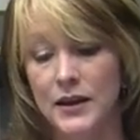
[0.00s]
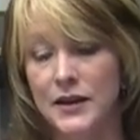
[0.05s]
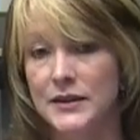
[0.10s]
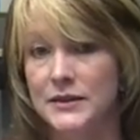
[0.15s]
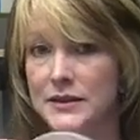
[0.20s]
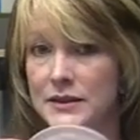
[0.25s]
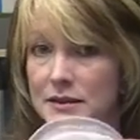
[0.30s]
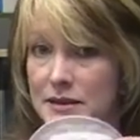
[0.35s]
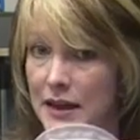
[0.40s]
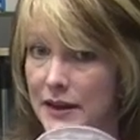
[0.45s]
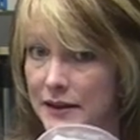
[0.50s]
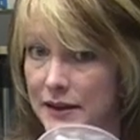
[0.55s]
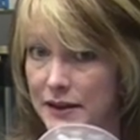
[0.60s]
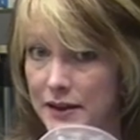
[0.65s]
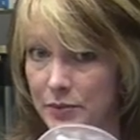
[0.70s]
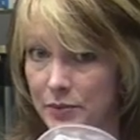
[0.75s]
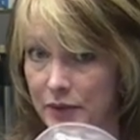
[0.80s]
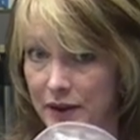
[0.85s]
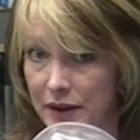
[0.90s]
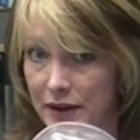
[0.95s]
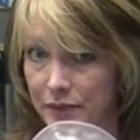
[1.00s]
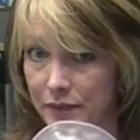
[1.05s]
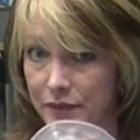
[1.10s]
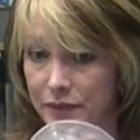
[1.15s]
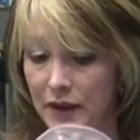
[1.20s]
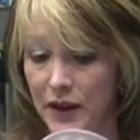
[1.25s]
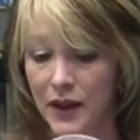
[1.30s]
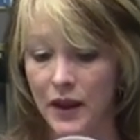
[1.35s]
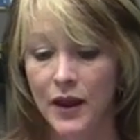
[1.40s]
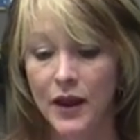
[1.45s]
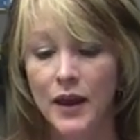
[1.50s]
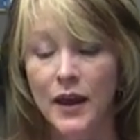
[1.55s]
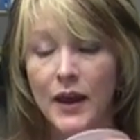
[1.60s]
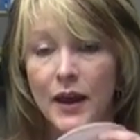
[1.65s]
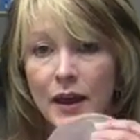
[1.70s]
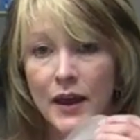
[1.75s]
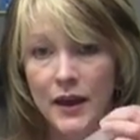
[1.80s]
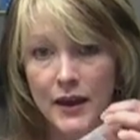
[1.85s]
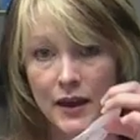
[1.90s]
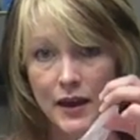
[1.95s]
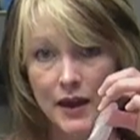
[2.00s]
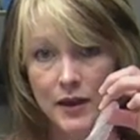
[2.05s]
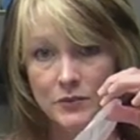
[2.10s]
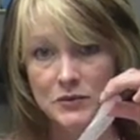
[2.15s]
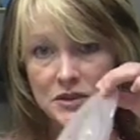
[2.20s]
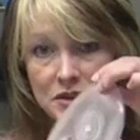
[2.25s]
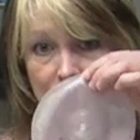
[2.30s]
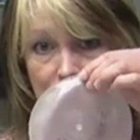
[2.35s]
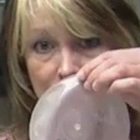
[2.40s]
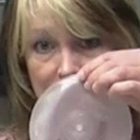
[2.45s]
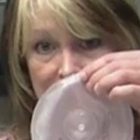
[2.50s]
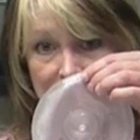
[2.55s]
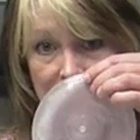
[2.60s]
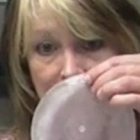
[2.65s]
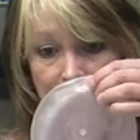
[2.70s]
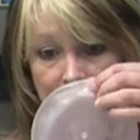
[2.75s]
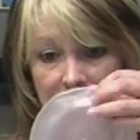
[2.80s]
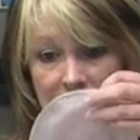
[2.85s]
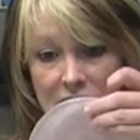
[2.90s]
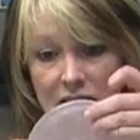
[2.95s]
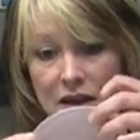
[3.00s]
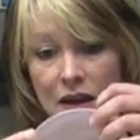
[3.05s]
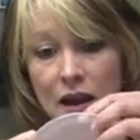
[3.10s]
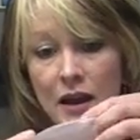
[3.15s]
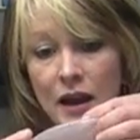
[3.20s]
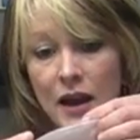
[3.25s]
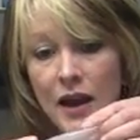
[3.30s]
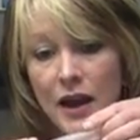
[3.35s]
is a saline implant. It comes to us empty,